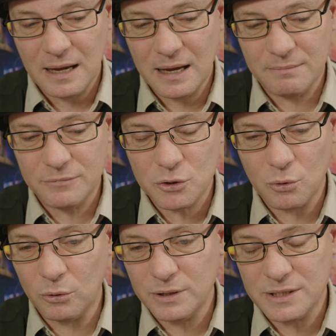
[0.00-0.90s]
um,
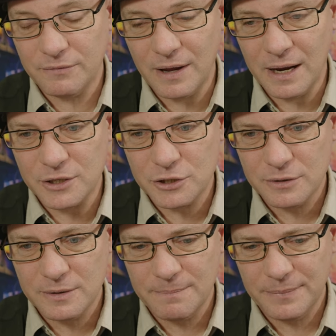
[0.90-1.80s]
just roll
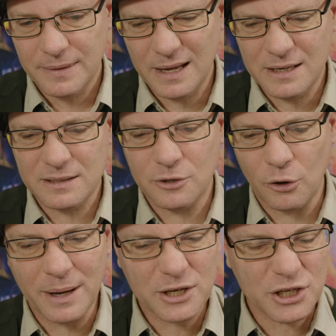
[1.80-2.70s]
disadvantage. It is
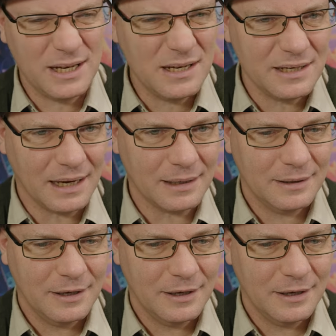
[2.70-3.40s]
so much easier.